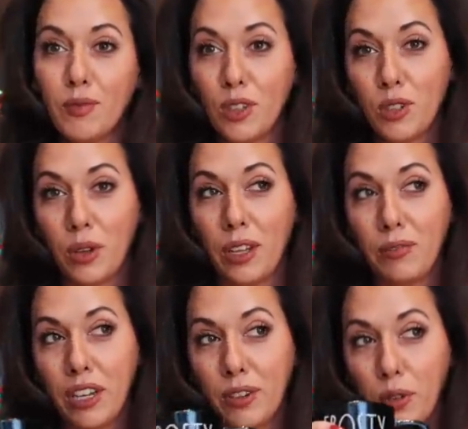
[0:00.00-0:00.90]
So I love
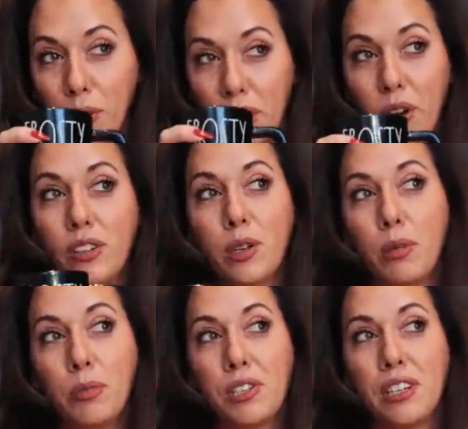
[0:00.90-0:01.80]
10.03. You know how some
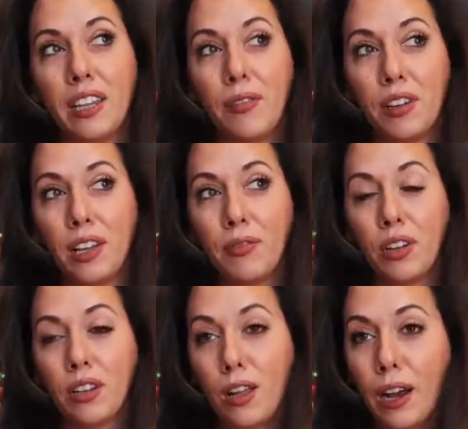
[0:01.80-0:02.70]
people see 11.11
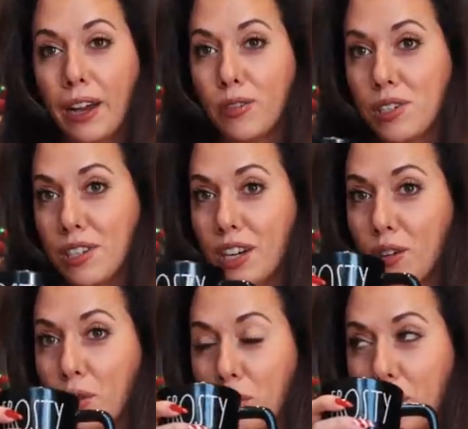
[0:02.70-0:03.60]
on the clock? I always see
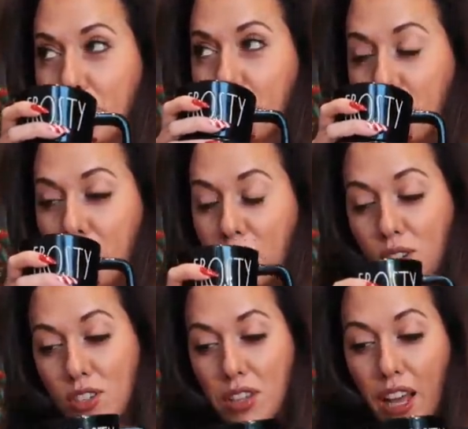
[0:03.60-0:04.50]
10.03. So
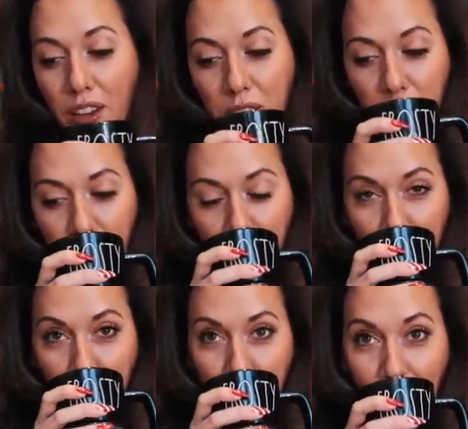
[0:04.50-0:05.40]
it's good luck,
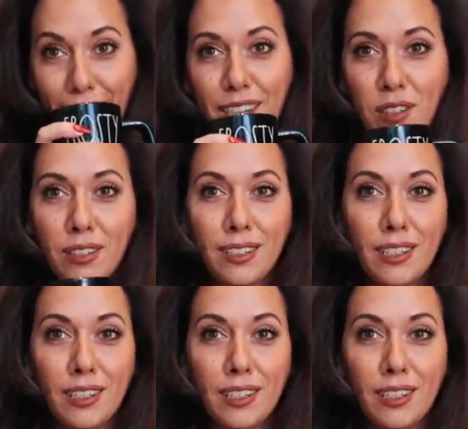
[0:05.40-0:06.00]
right?